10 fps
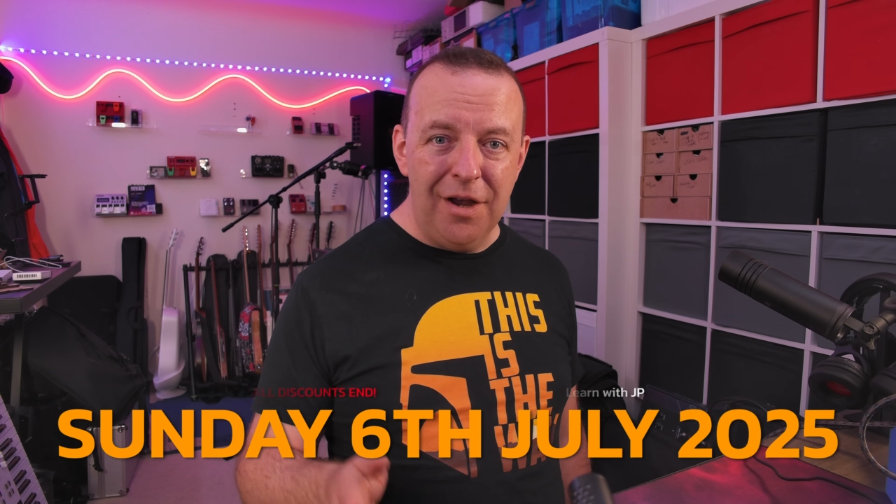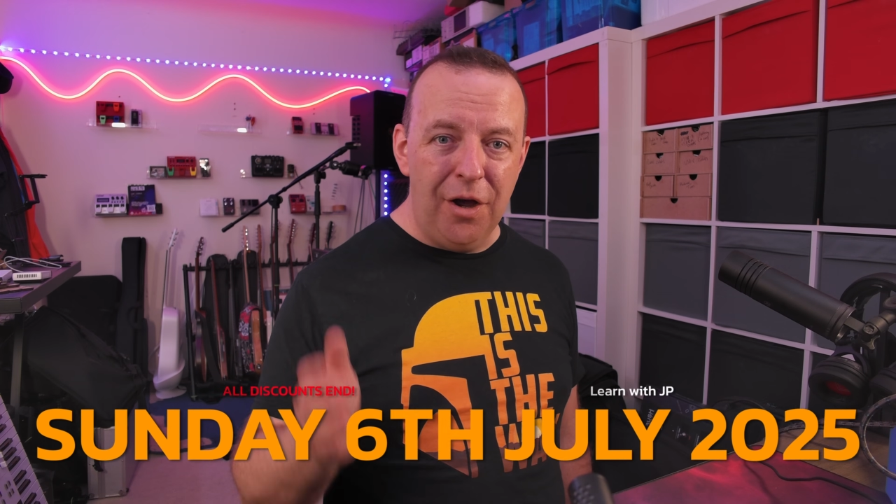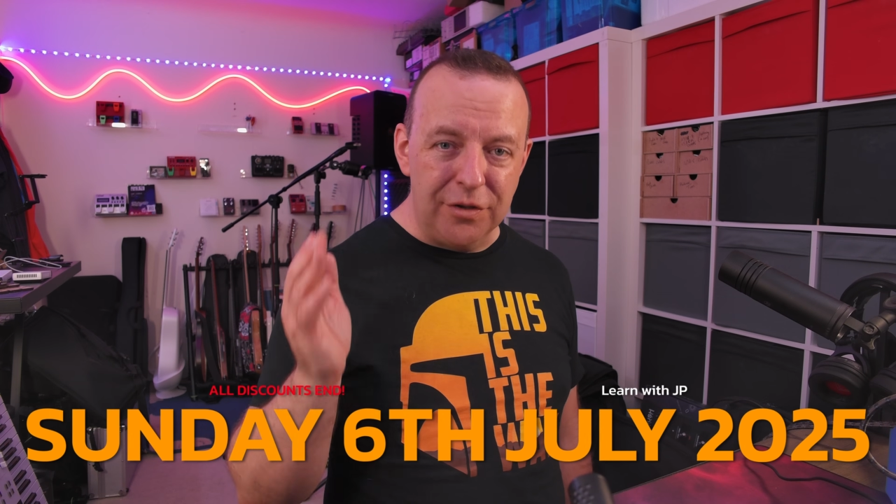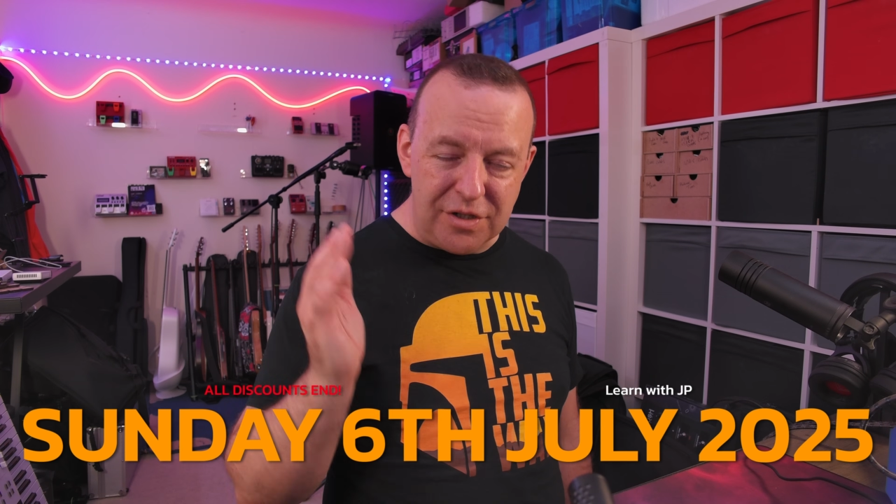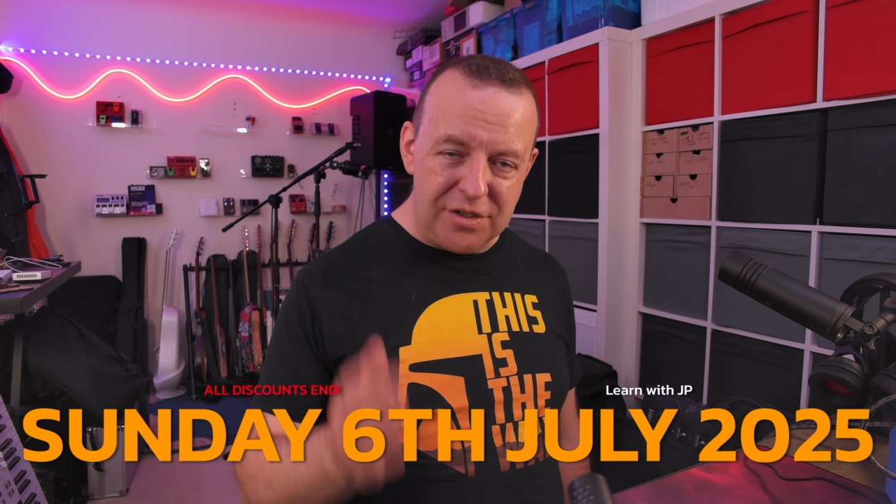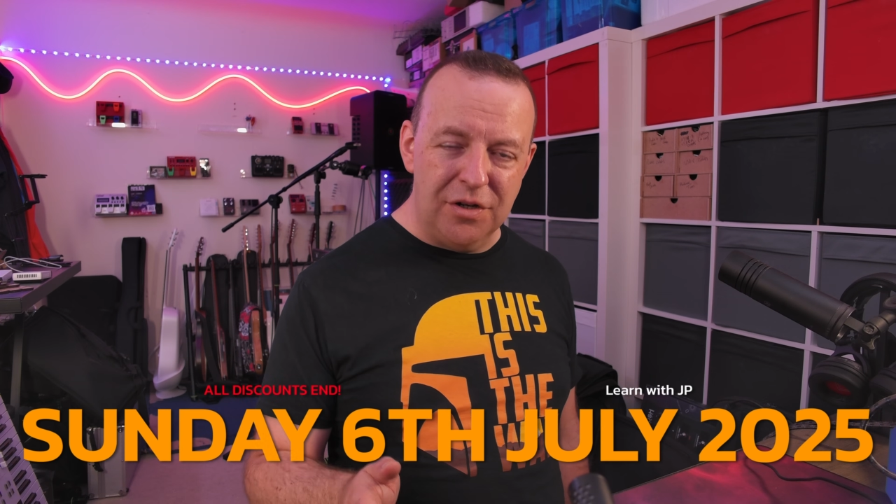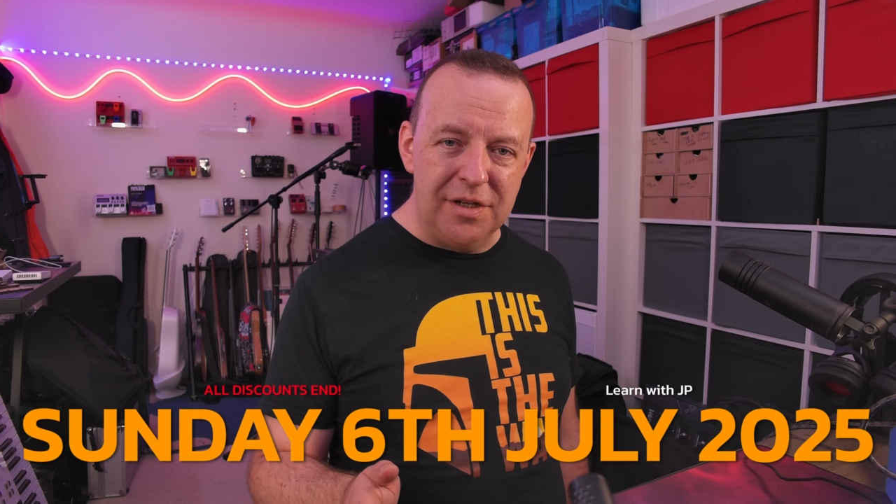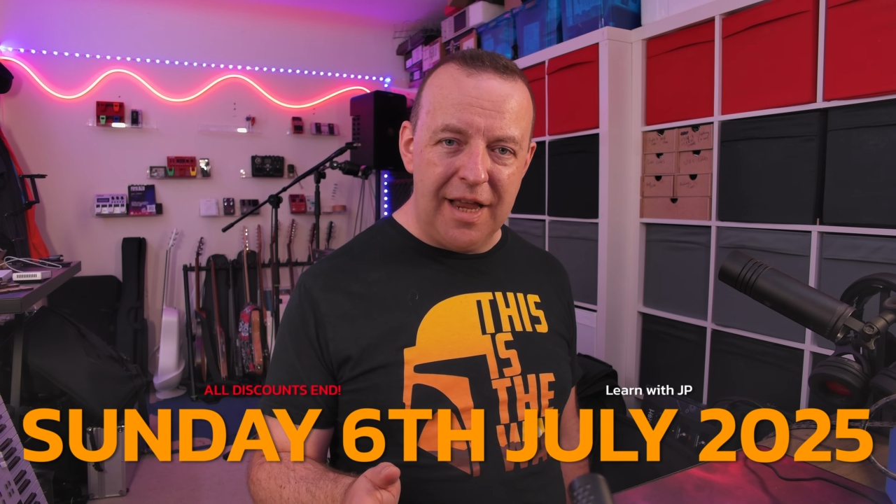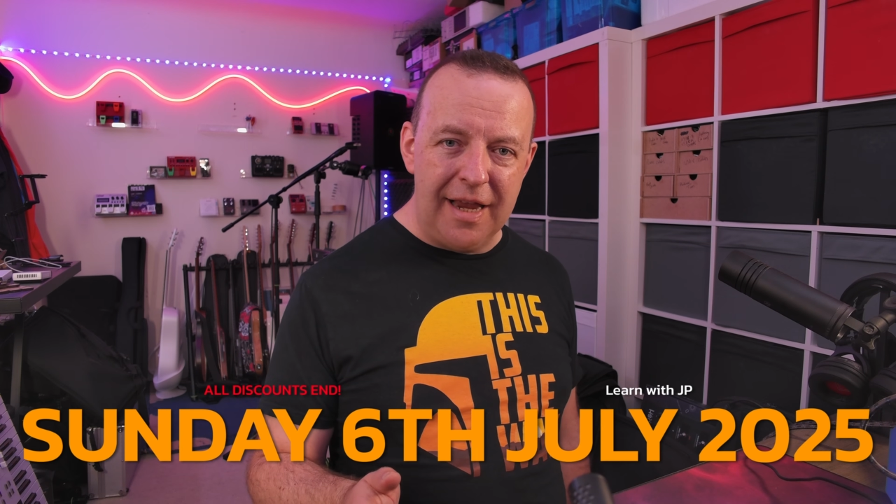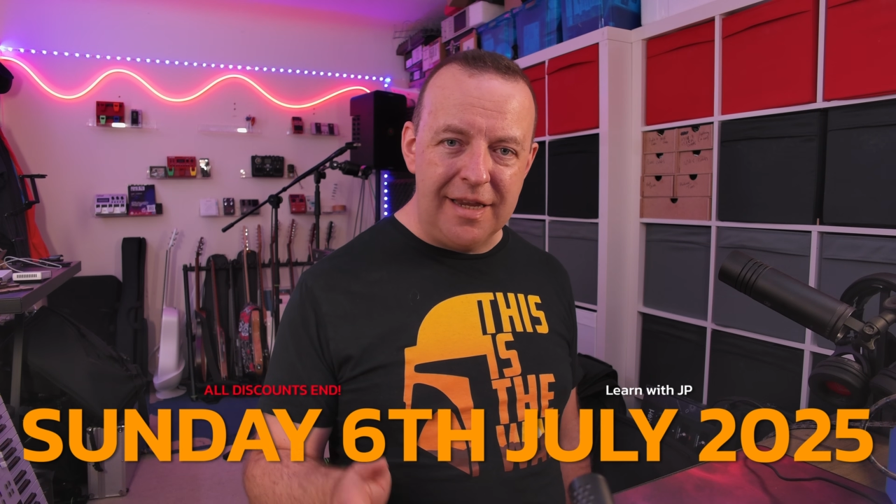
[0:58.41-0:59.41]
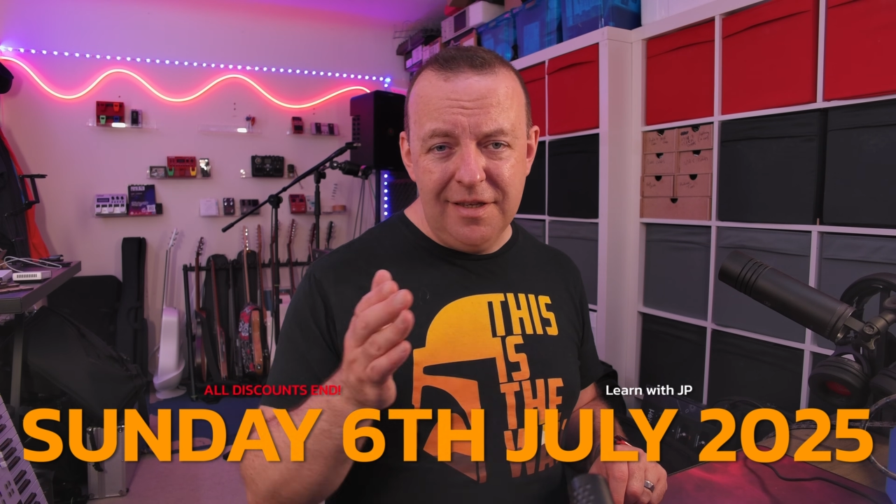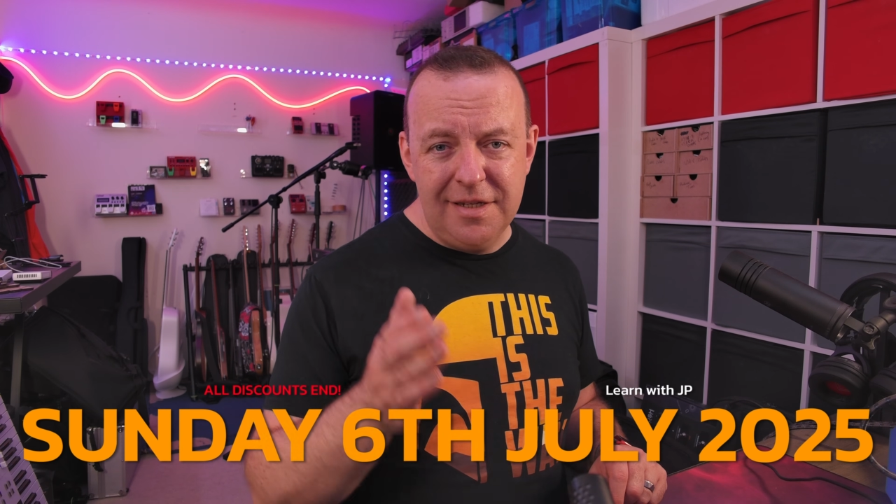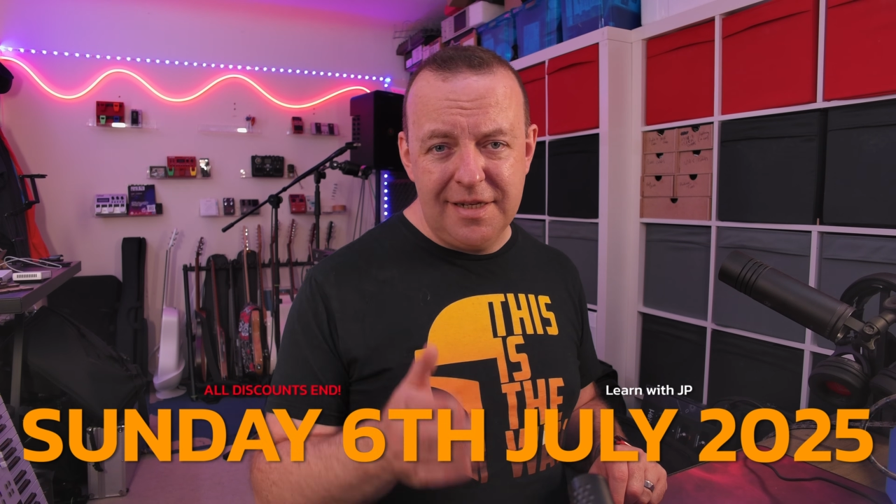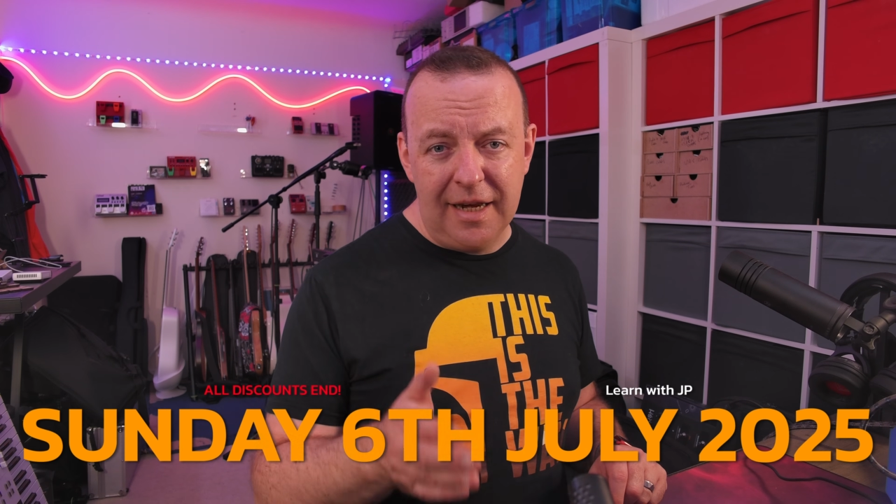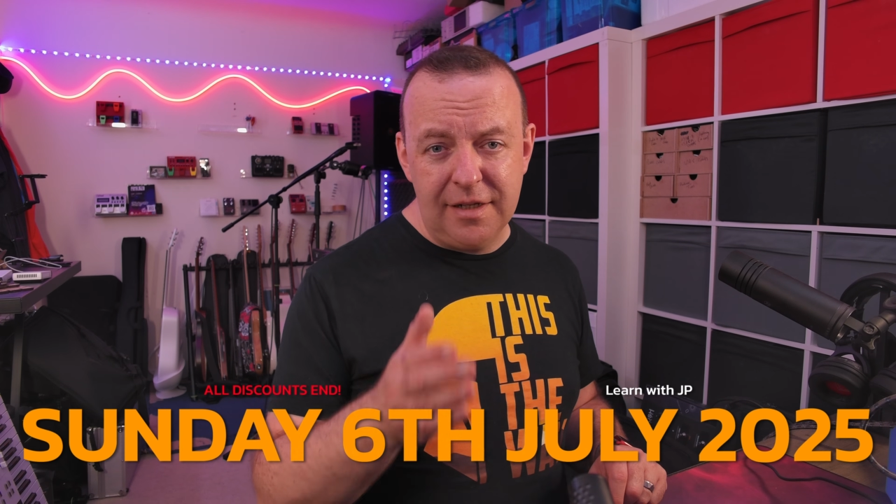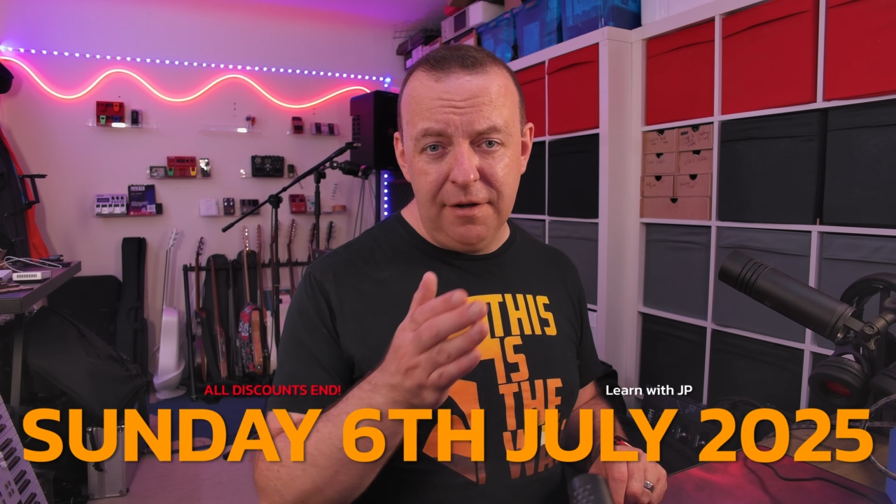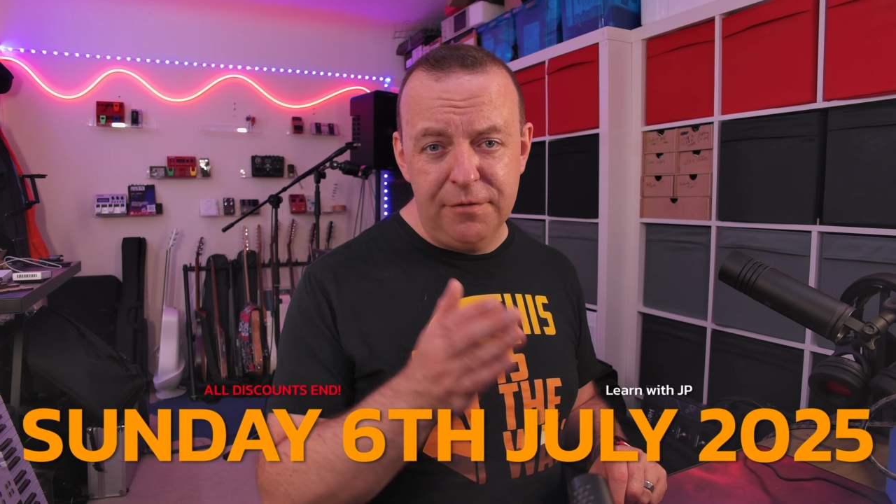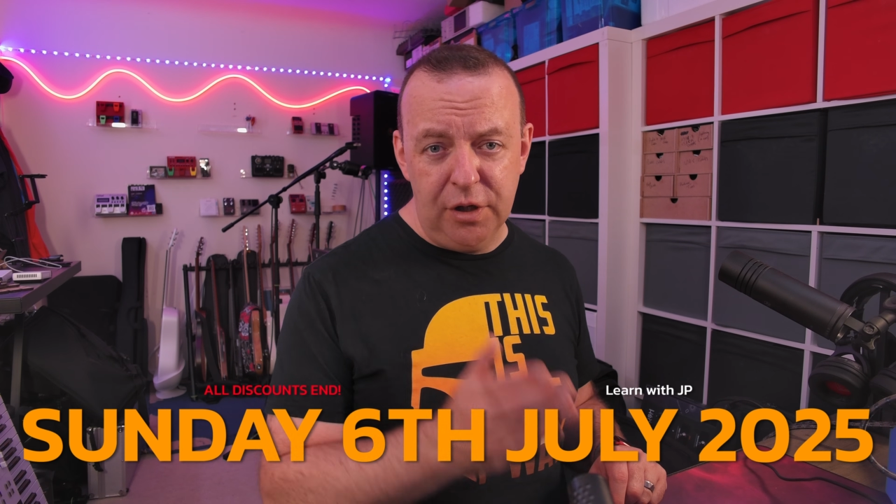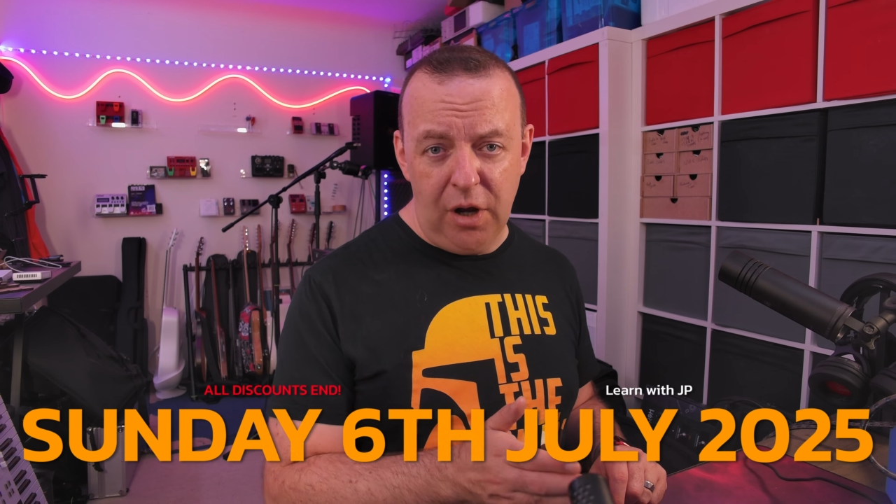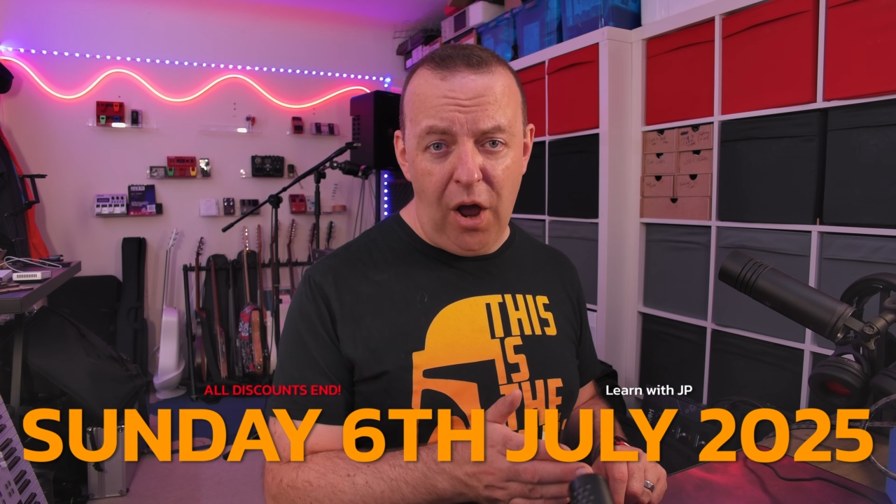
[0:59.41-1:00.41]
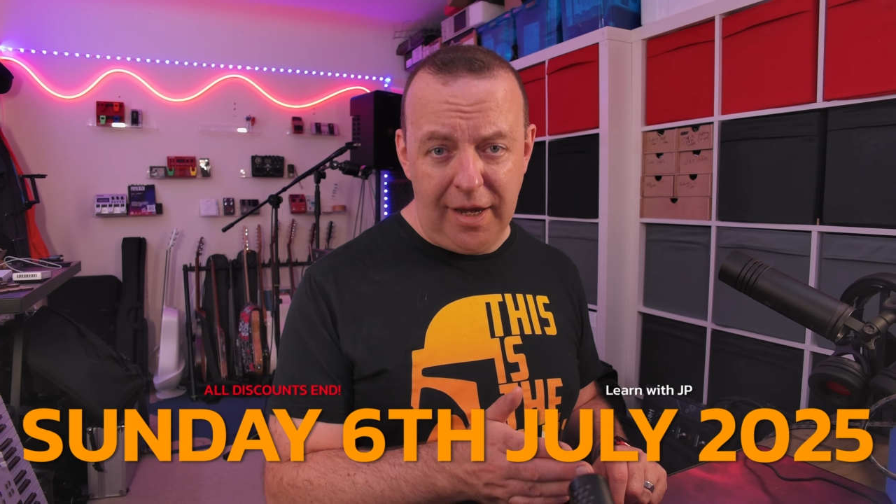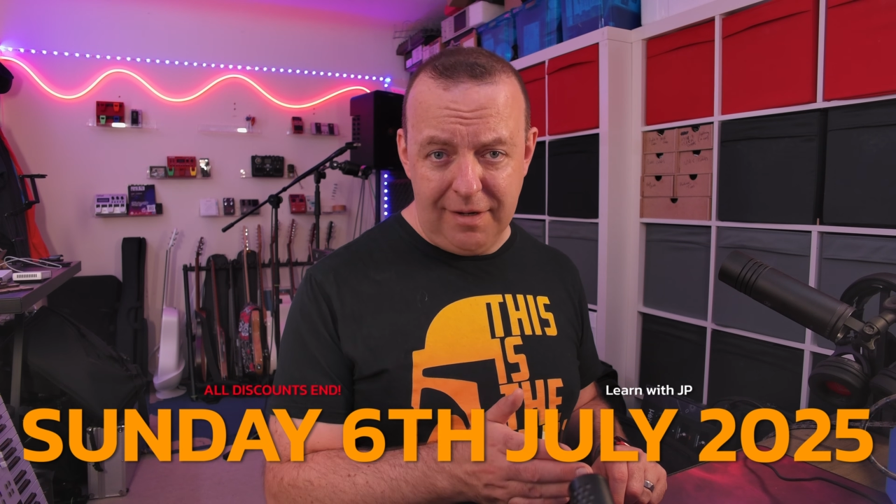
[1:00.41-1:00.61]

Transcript: on Sunday, the 6th of July.